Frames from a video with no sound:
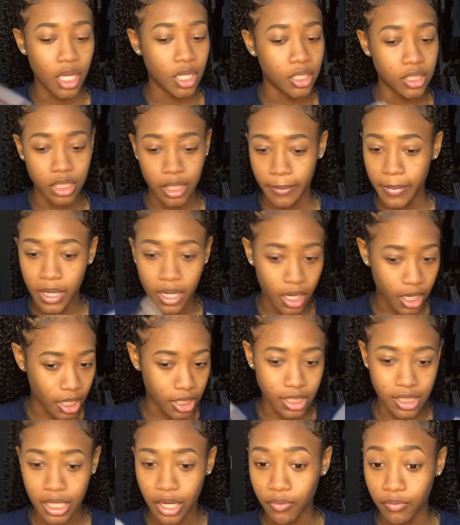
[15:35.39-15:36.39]
Jamaican
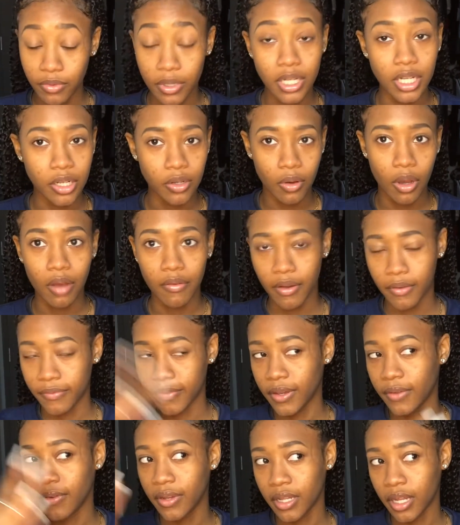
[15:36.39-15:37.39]
artist, I really don't have a
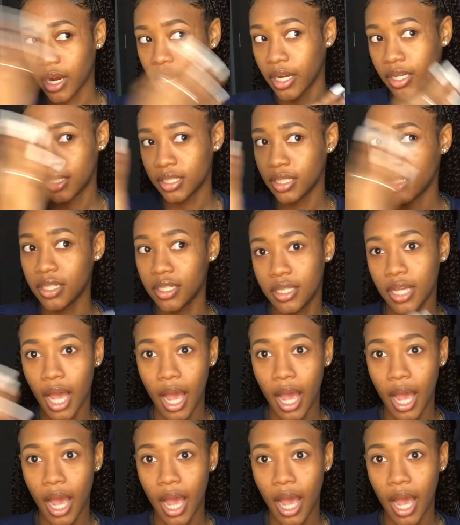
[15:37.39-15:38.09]
favorite artist.